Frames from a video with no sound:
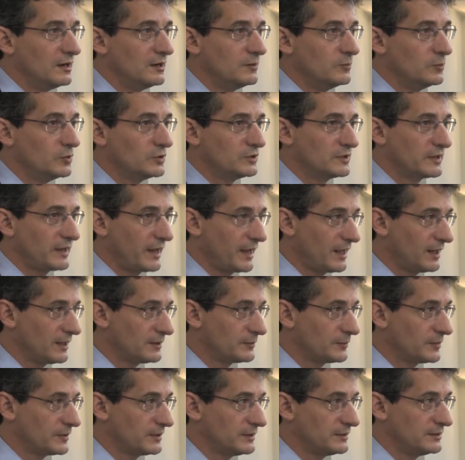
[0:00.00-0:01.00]
would
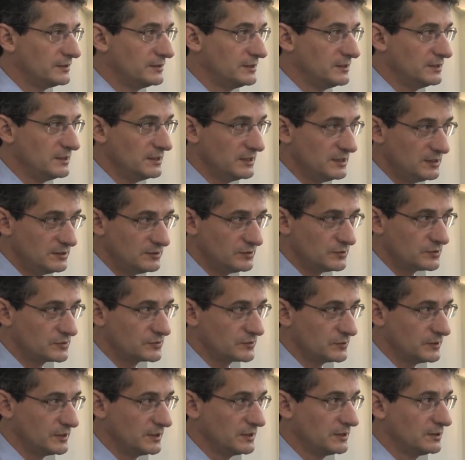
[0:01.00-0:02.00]
help the
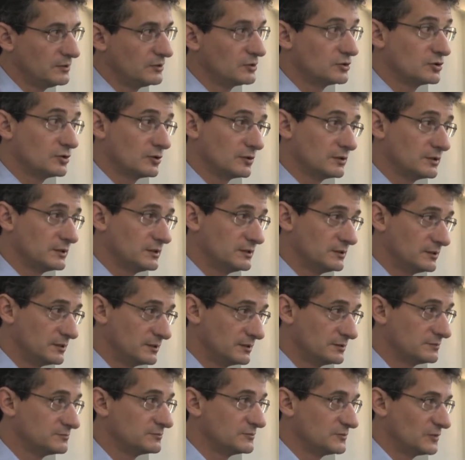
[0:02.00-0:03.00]
industry, not only
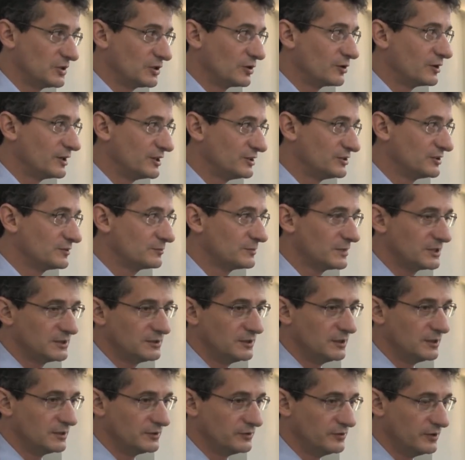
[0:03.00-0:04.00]
the regulating, but
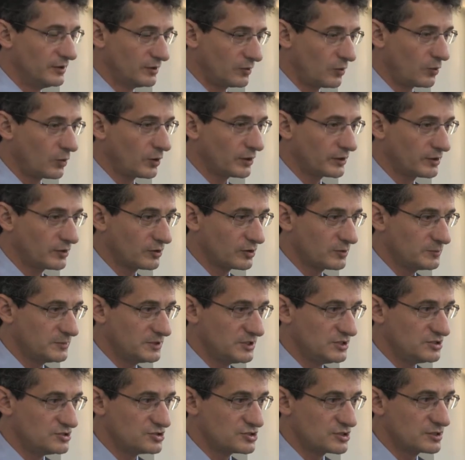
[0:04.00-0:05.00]
the whole
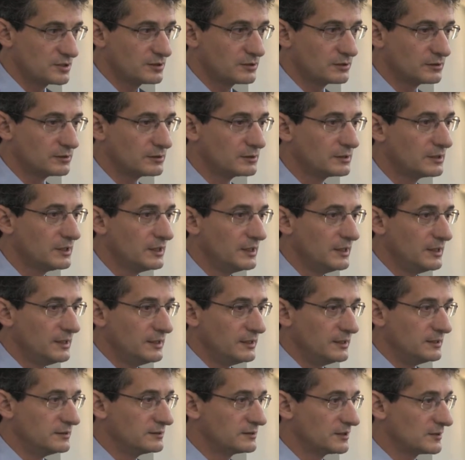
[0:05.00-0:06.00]
economy in general,
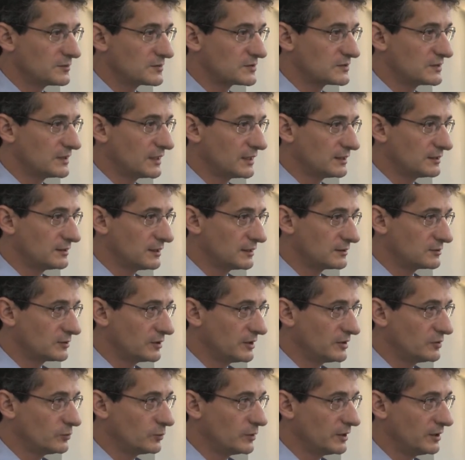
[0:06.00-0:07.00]
in terms that actually
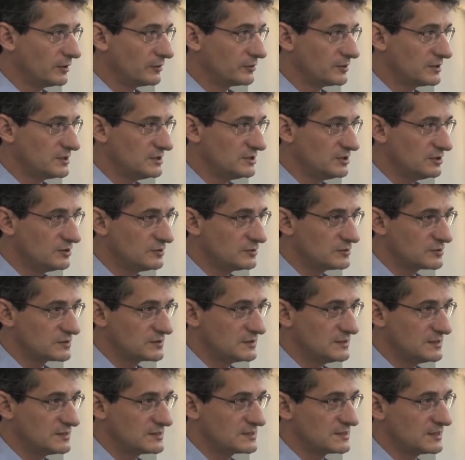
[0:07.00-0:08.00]
it will reduce
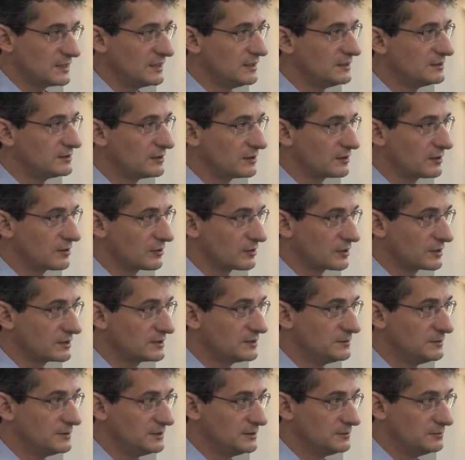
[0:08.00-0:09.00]
this
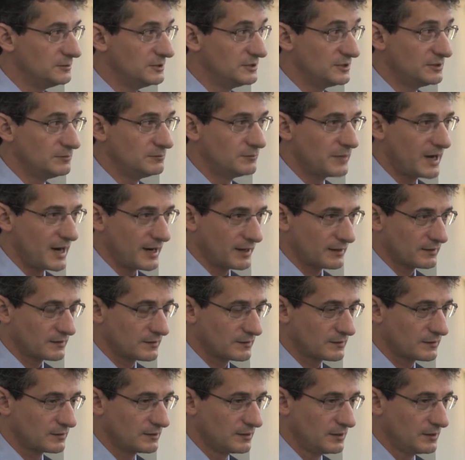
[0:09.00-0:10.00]
interconnectivity between banks.